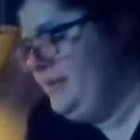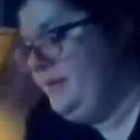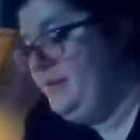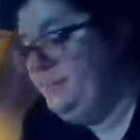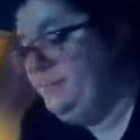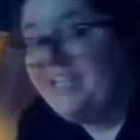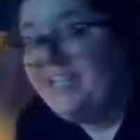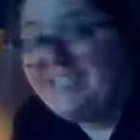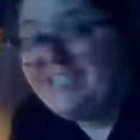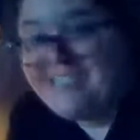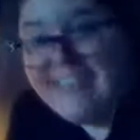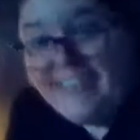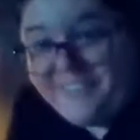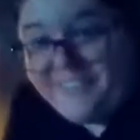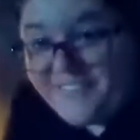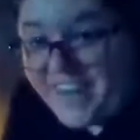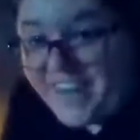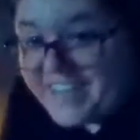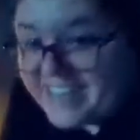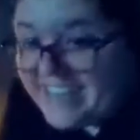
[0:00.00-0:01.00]
Plus, it
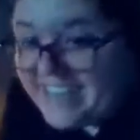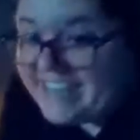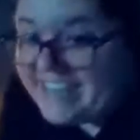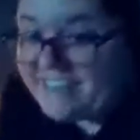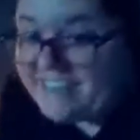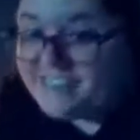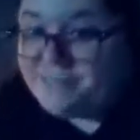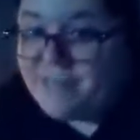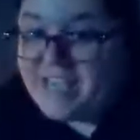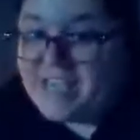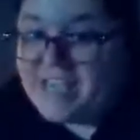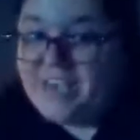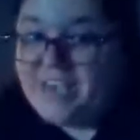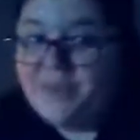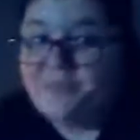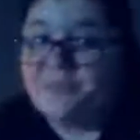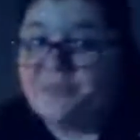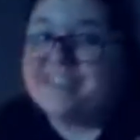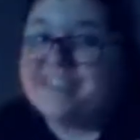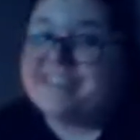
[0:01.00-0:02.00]
finally gives me a
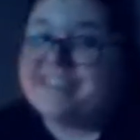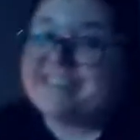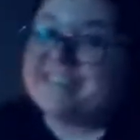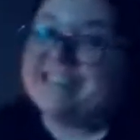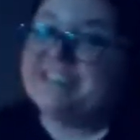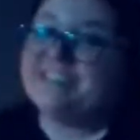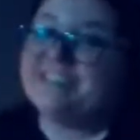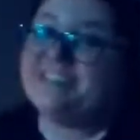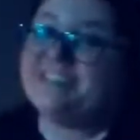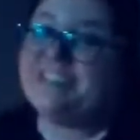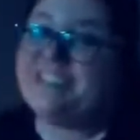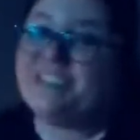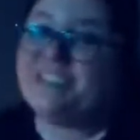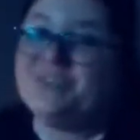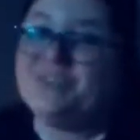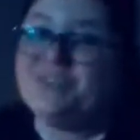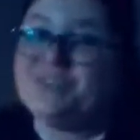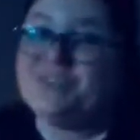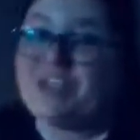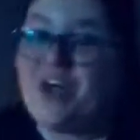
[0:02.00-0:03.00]
reason to
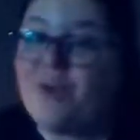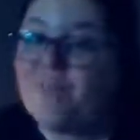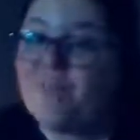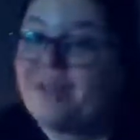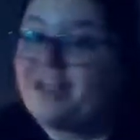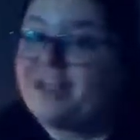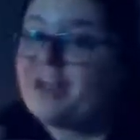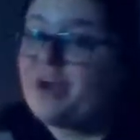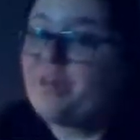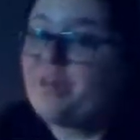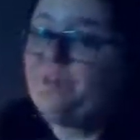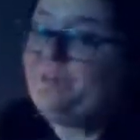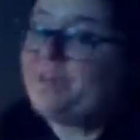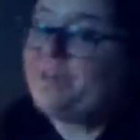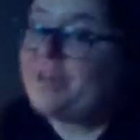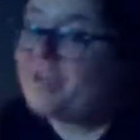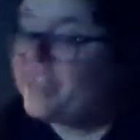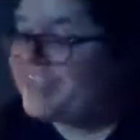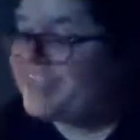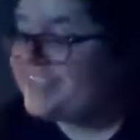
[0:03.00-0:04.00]
use all my
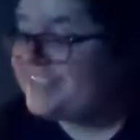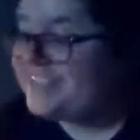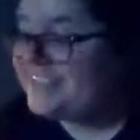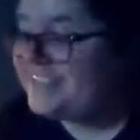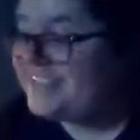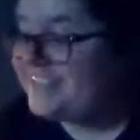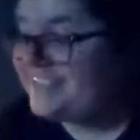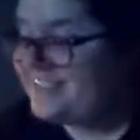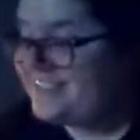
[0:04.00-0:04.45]
notebooks.